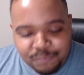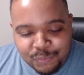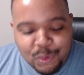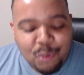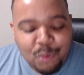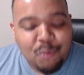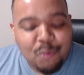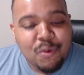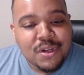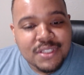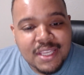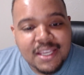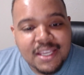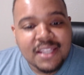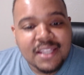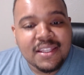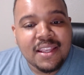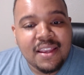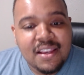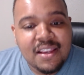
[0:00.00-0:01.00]
Once they
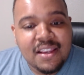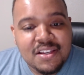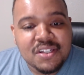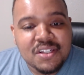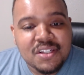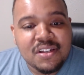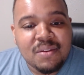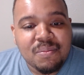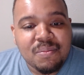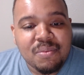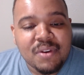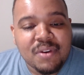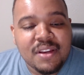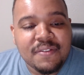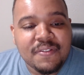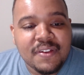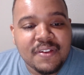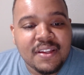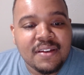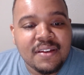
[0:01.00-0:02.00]
get that echelon
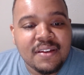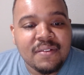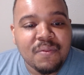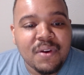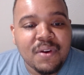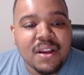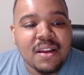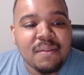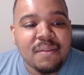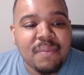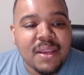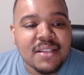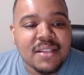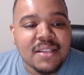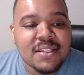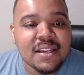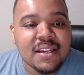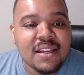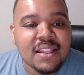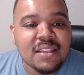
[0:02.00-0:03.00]
briefing, we're gonna
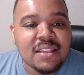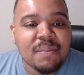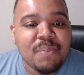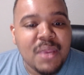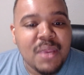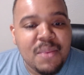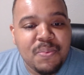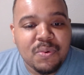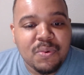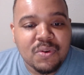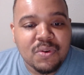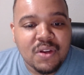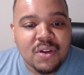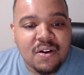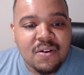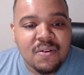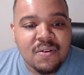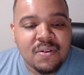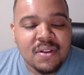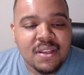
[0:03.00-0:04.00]
basically let the people
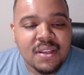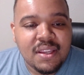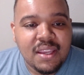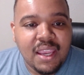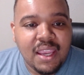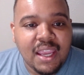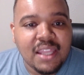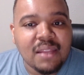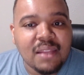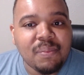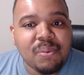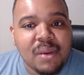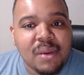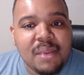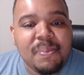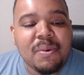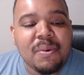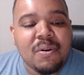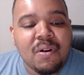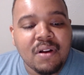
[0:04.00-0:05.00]
know, and the
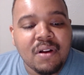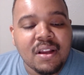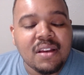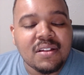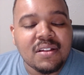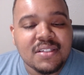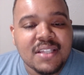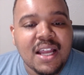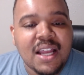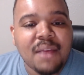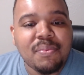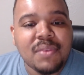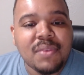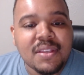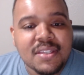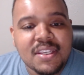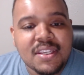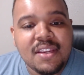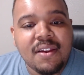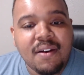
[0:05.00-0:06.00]
people are gonna stop the
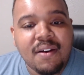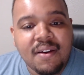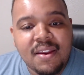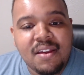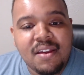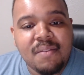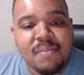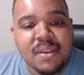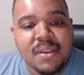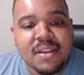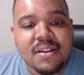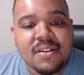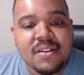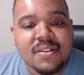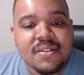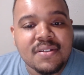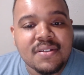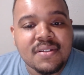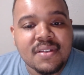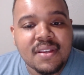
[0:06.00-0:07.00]
CRM
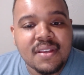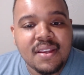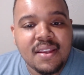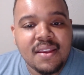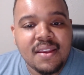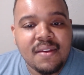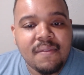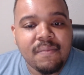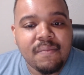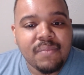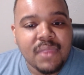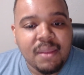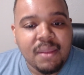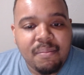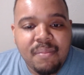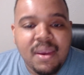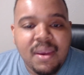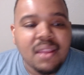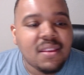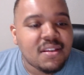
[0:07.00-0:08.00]
because the
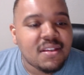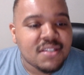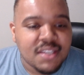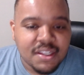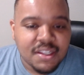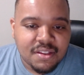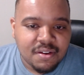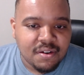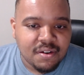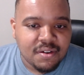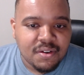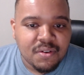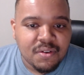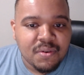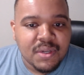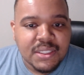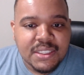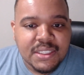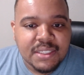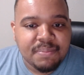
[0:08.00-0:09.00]
methods that they're
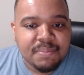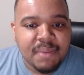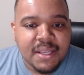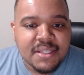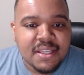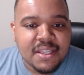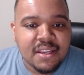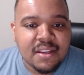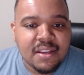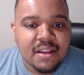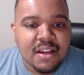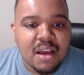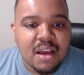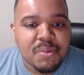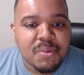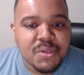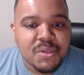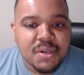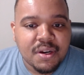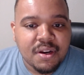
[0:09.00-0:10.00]
doing to basically
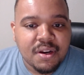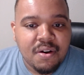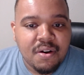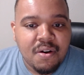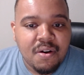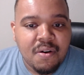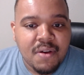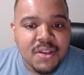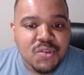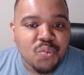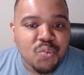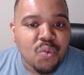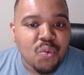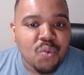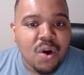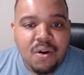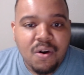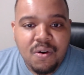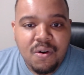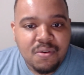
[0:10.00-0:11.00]
accomplish their goal is
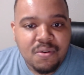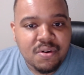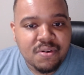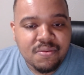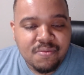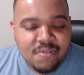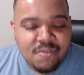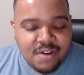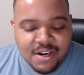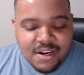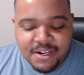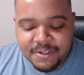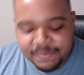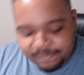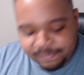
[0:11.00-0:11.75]
wrong, right?